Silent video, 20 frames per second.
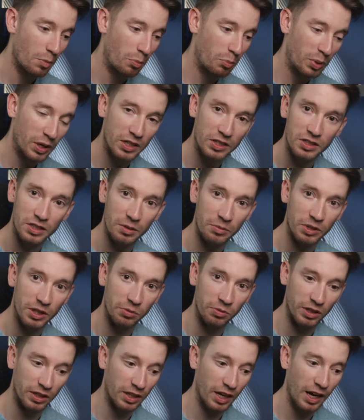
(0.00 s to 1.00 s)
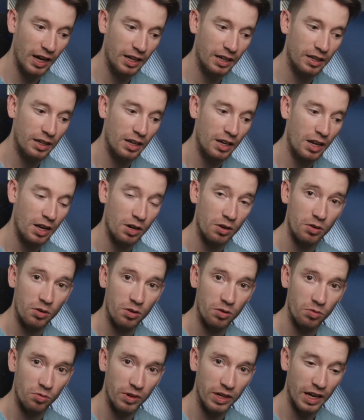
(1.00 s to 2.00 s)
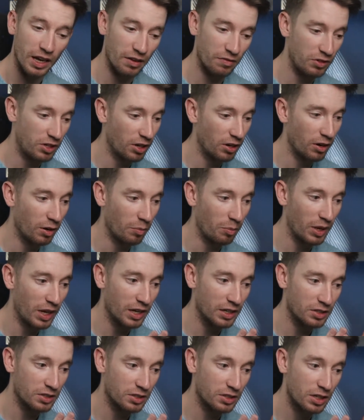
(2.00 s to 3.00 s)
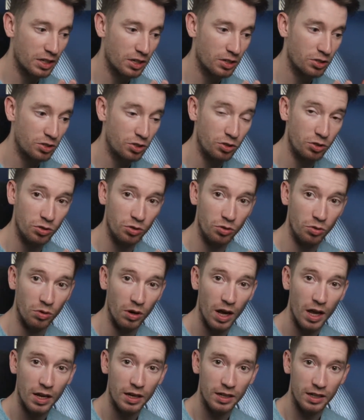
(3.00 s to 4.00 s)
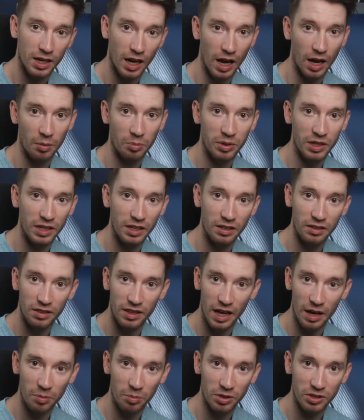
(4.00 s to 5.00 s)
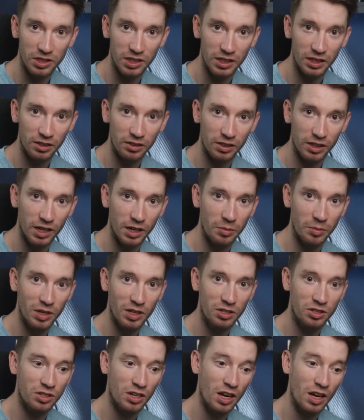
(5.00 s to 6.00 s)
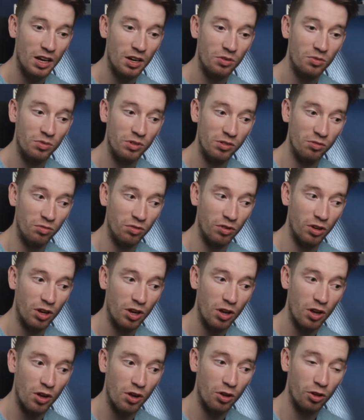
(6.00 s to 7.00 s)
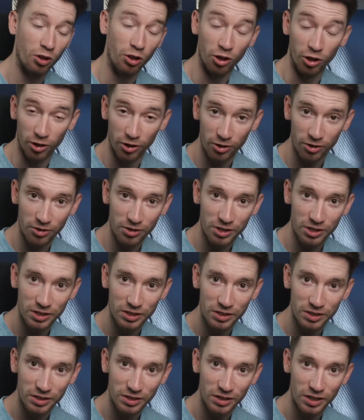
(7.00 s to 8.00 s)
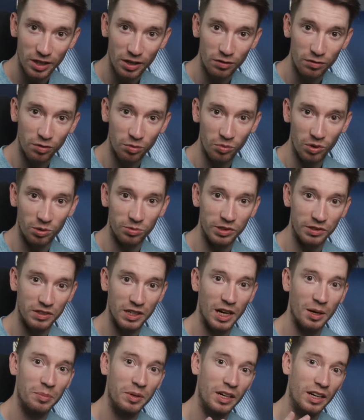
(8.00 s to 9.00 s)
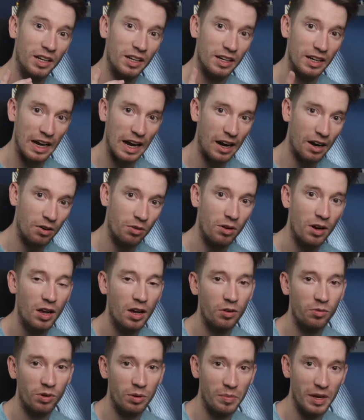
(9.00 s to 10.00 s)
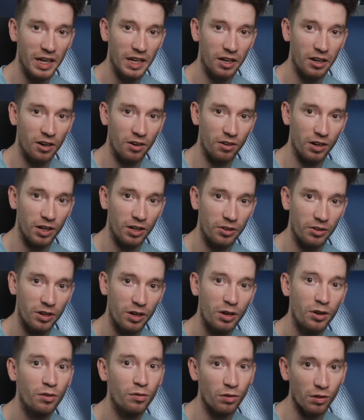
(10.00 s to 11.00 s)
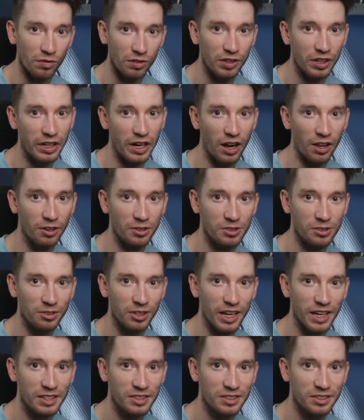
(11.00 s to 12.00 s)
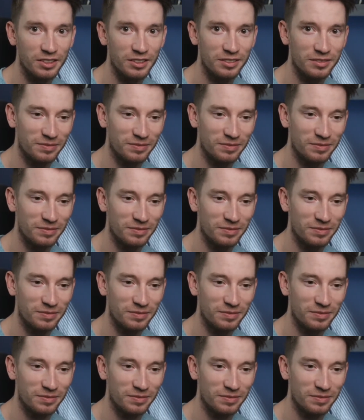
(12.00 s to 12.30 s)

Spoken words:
picked something we like, we have done our best to copy that particular image, we've learned from what we've copied, now we make it our own for $50 or less.